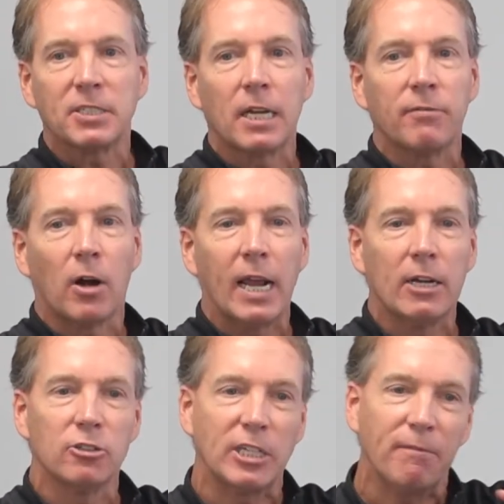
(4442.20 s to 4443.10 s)
percent of our
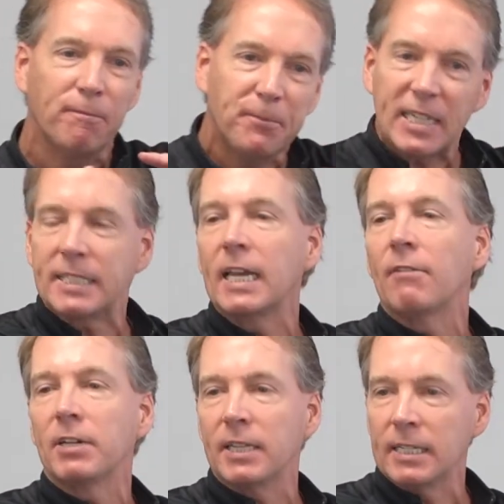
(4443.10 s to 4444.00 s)
energy fixing
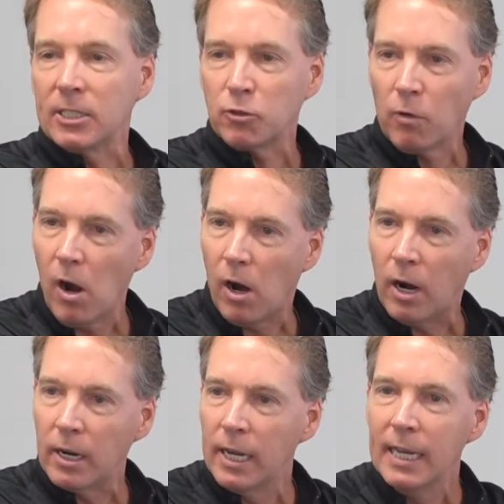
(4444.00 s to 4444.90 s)
everything that's
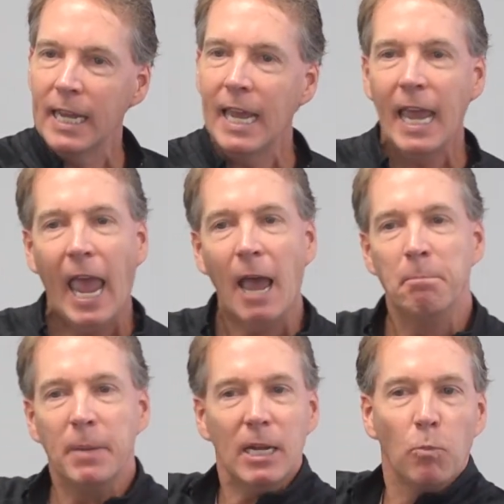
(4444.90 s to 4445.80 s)
wrong.
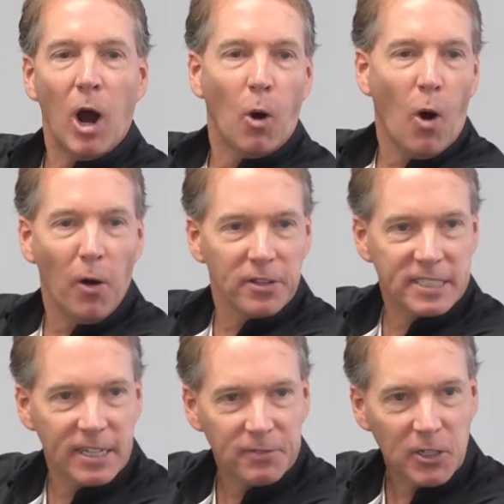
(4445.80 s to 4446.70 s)
And meanwhile, all the
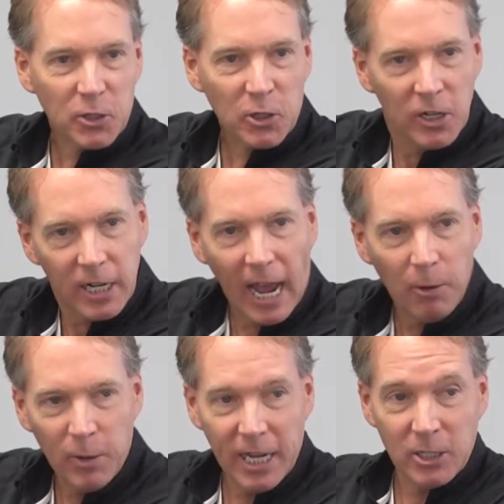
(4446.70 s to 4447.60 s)
stuff that they're good at,
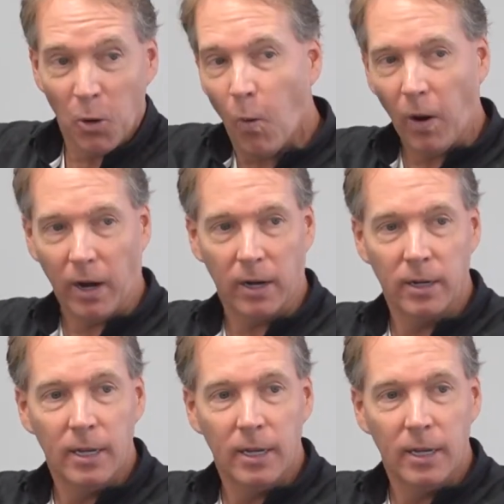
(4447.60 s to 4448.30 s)
we ignore